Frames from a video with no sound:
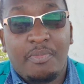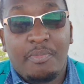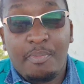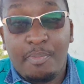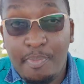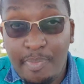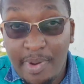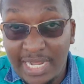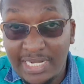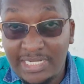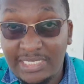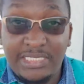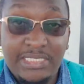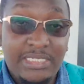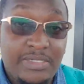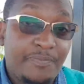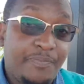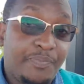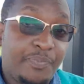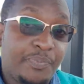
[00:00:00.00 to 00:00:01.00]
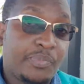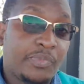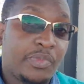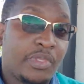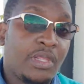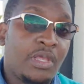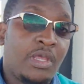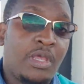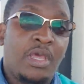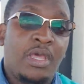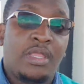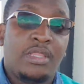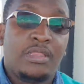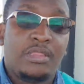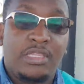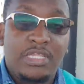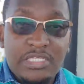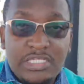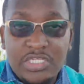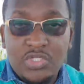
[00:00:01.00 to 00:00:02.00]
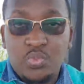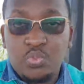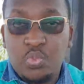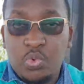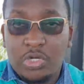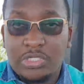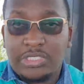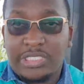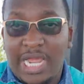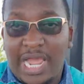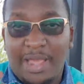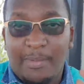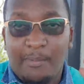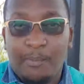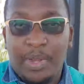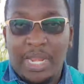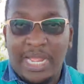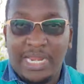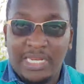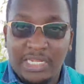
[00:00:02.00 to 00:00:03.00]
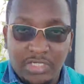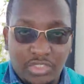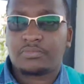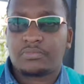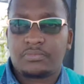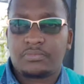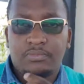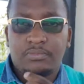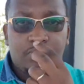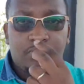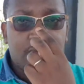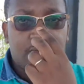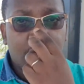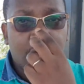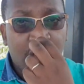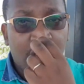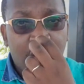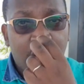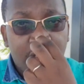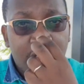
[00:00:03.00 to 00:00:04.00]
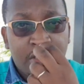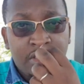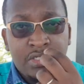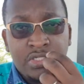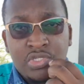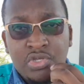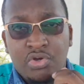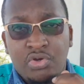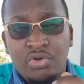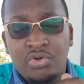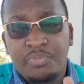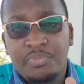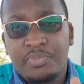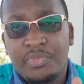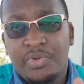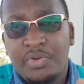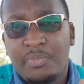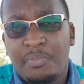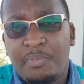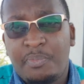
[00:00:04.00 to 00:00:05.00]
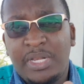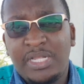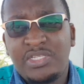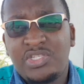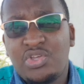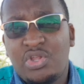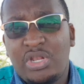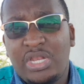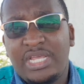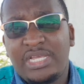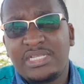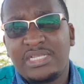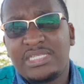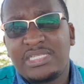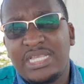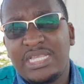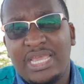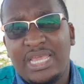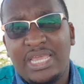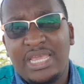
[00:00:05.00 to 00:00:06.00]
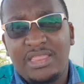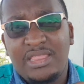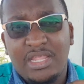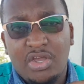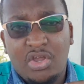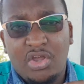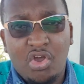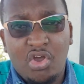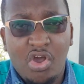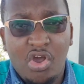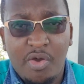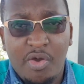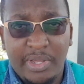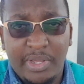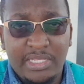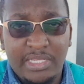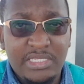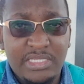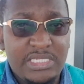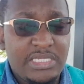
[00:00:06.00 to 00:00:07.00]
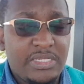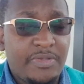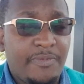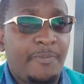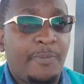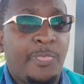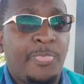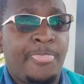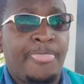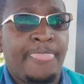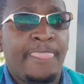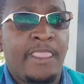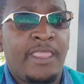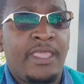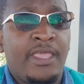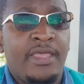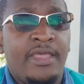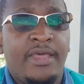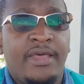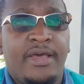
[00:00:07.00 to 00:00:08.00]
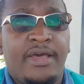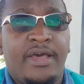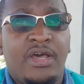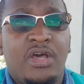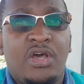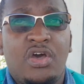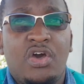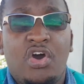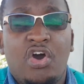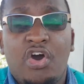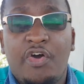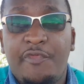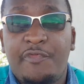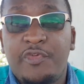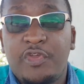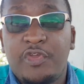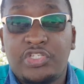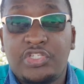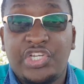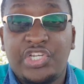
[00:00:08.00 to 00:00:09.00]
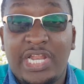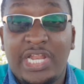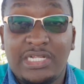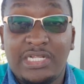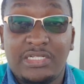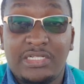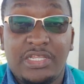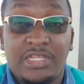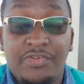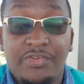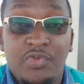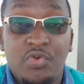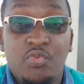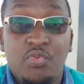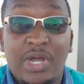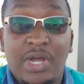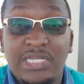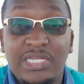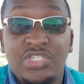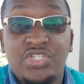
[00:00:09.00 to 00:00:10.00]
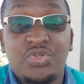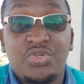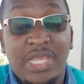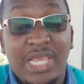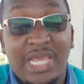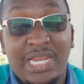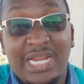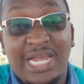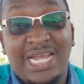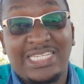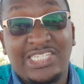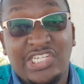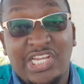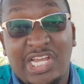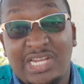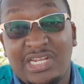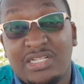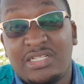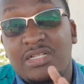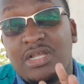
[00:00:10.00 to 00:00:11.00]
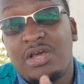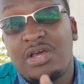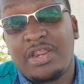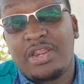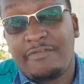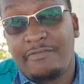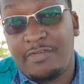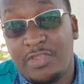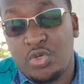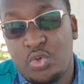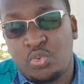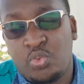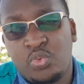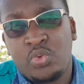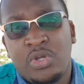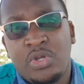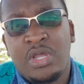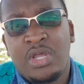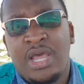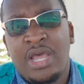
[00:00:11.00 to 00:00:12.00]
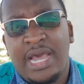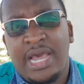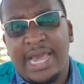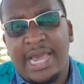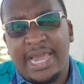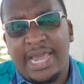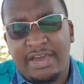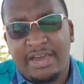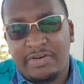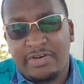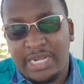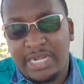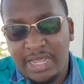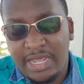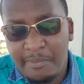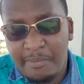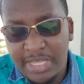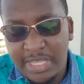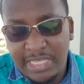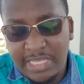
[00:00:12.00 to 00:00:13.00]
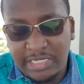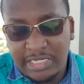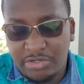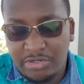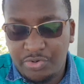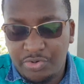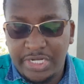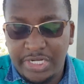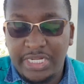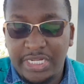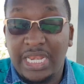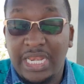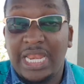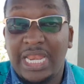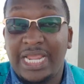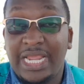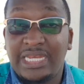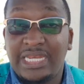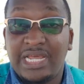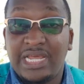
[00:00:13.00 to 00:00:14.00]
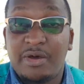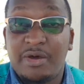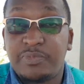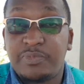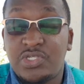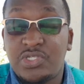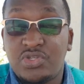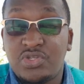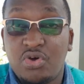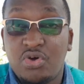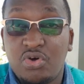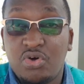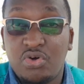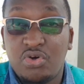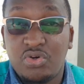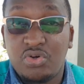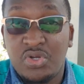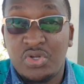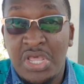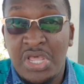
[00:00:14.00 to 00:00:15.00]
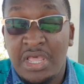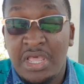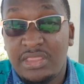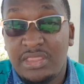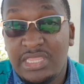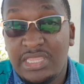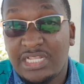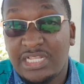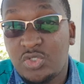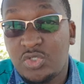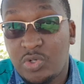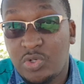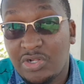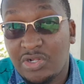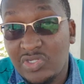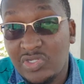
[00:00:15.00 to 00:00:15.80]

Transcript: But this is what I'm planning to. So place your links in the comments of your channel if you want to get a channel review. I have a number that I already lined up, so that's what I